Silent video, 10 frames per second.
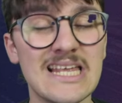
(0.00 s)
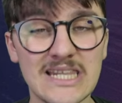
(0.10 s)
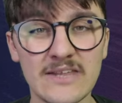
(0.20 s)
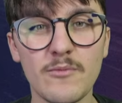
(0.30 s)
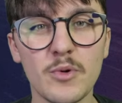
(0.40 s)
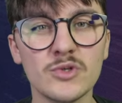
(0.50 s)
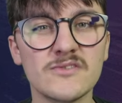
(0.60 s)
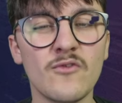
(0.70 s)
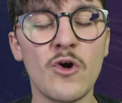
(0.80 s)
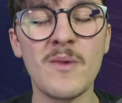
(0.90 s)
Liverpool's
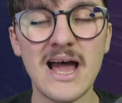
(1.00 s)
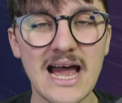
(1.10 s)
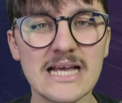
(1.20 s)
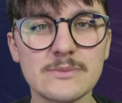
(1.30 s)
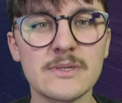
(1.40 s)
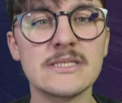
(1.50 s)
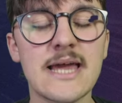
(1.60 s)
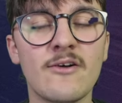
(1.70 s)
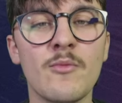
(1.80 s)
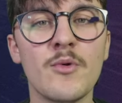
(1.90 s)
form has been
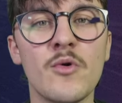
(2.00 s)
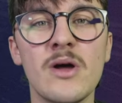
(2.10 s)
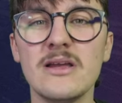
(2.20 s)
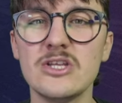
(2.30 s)
terrible.